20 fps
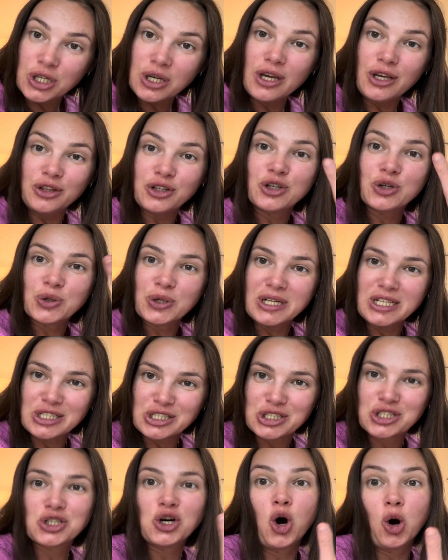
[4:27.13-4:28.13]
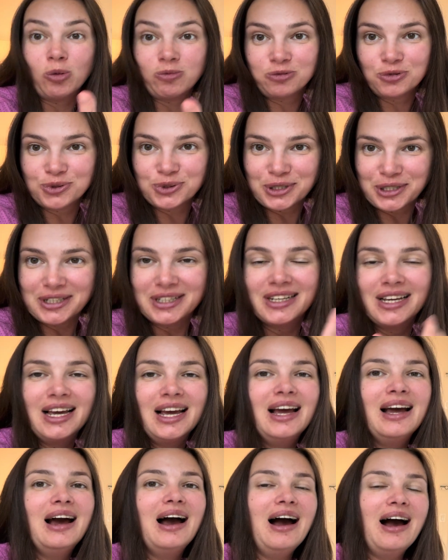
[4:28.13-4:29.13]
increased, hopefully.
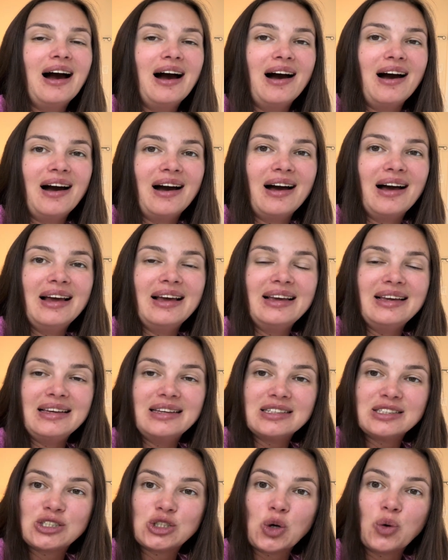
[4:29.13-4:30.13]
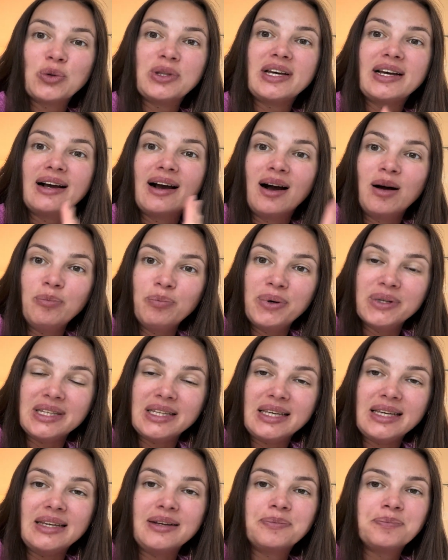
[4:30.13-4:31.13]
So the
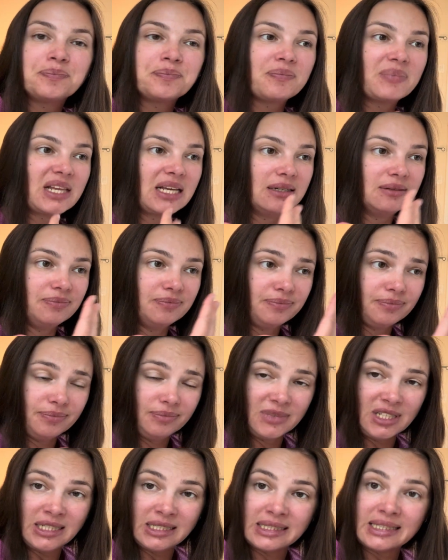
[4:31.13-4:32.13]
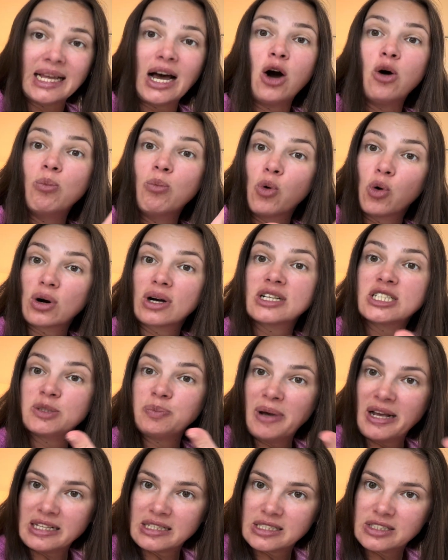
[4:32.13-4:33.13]
company is now more
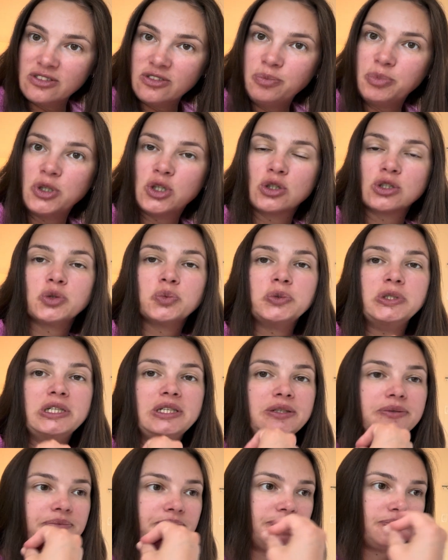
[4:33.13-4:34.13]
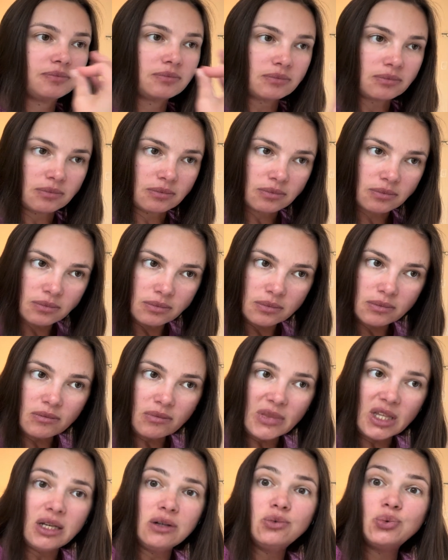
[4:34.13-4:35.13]
expensive because we
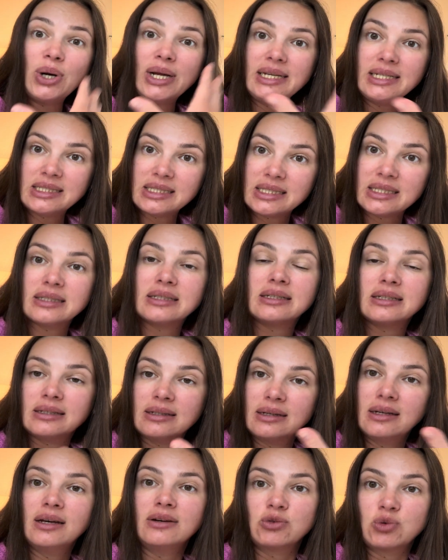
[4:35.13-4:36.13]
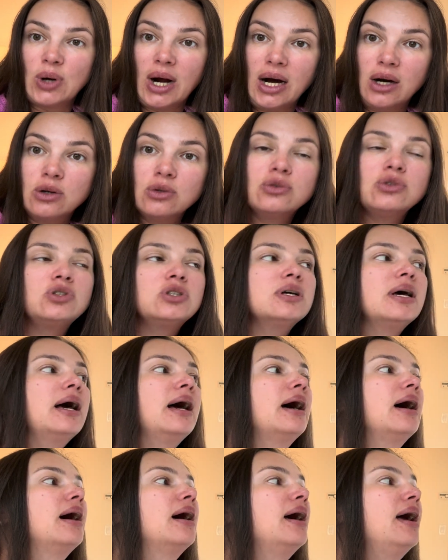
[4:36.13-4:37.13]
raised a round,
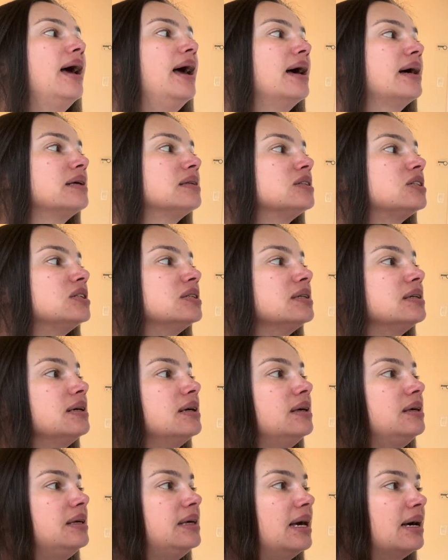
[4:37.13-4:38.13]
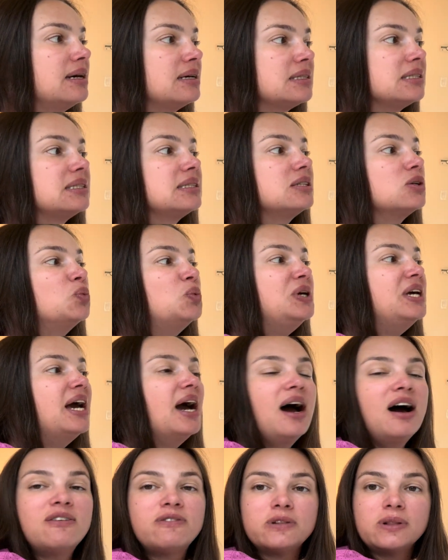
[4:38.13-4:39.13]
and yes, we
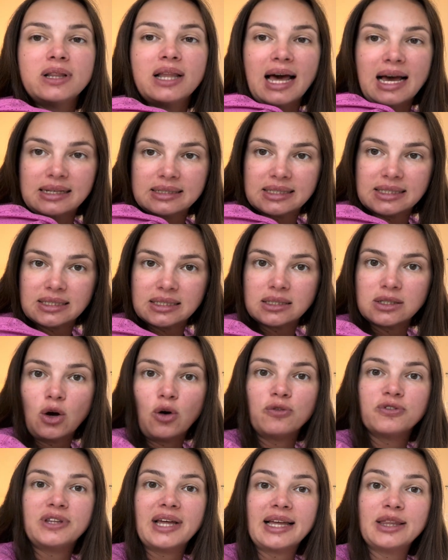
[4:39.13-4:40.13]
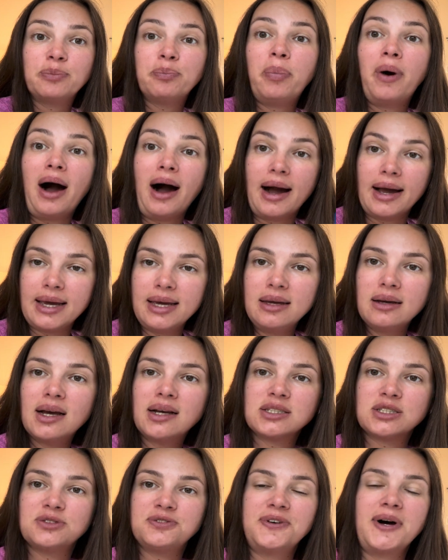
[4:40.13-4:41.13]
have less of that pie
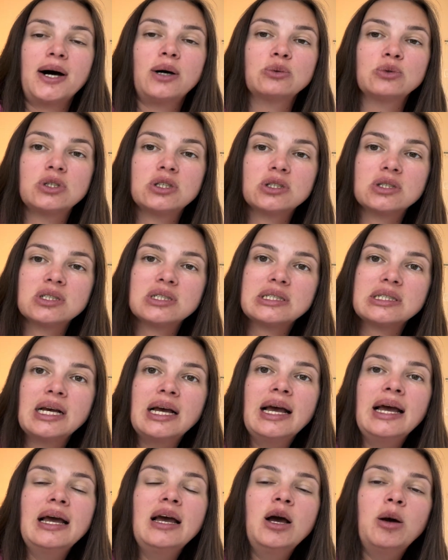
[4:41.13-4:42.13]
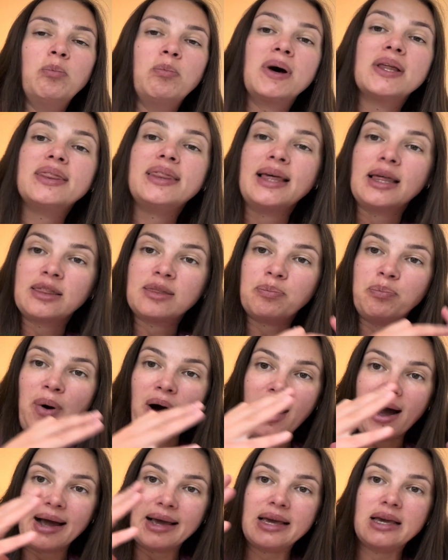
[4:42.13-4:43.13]
as founders, but that
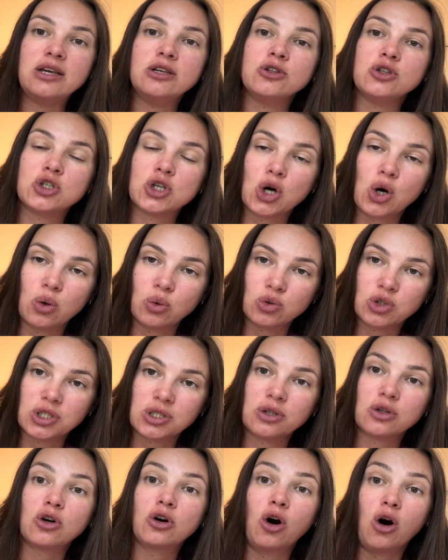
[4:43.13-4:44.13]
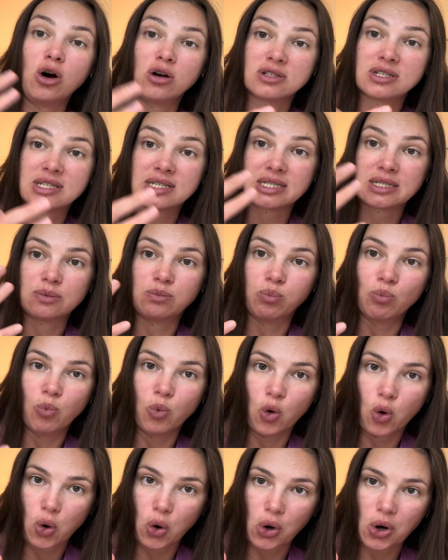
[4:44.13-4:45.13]
pie in total costs
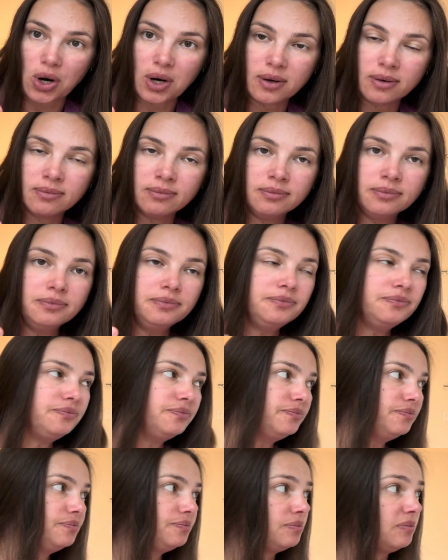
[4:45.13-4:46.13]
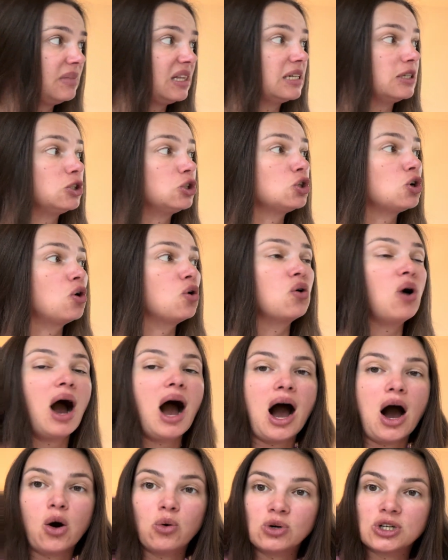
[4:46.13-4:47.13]
more. So
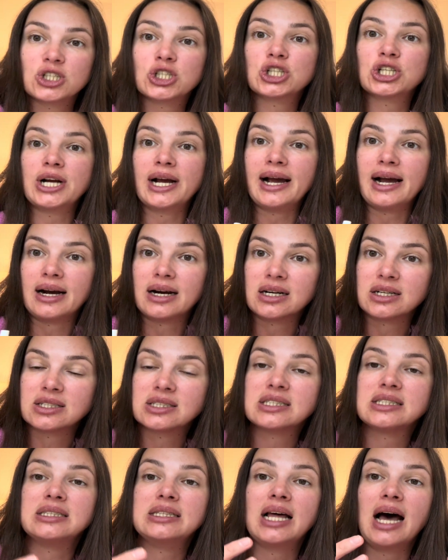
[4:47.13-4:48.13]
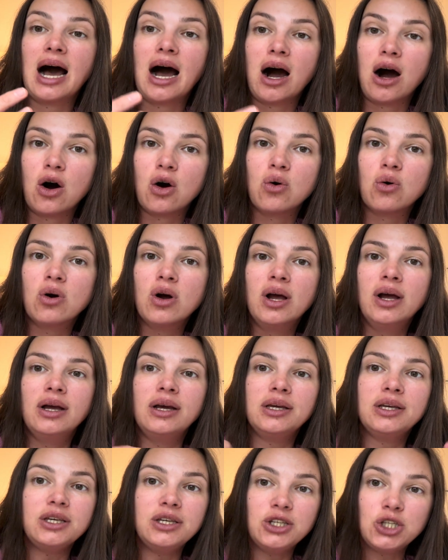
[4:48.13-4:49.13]
our shares now,
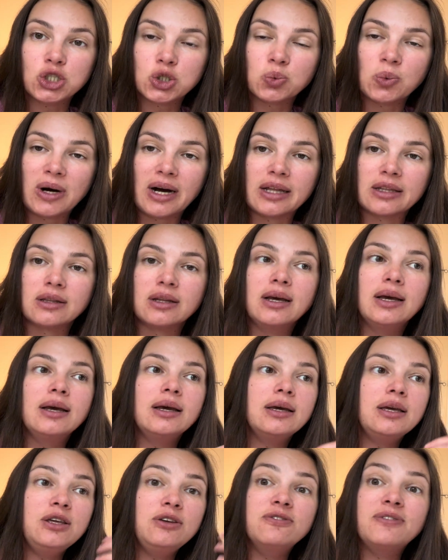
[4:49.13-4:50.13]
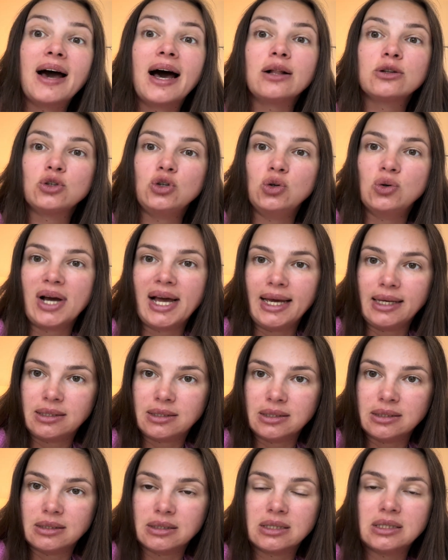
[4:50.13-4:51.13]
each one
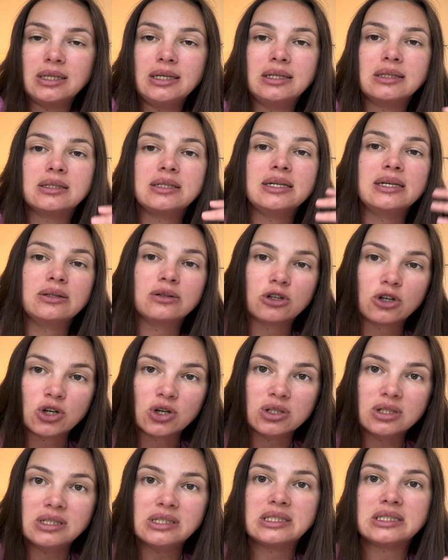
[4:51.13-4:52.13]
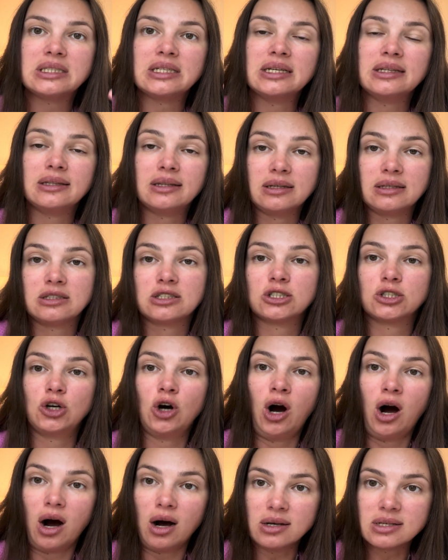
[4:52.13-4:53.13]
evaluated, it increased in its
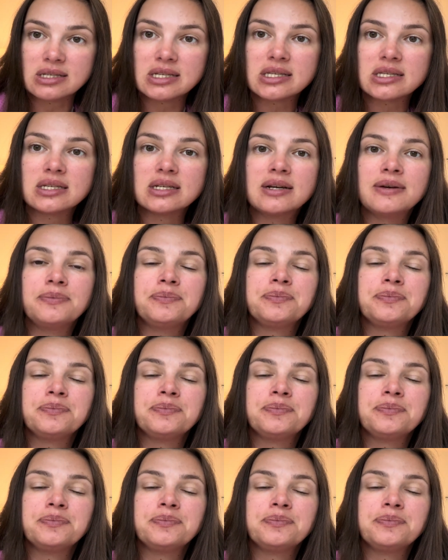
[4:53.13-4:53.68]
cost,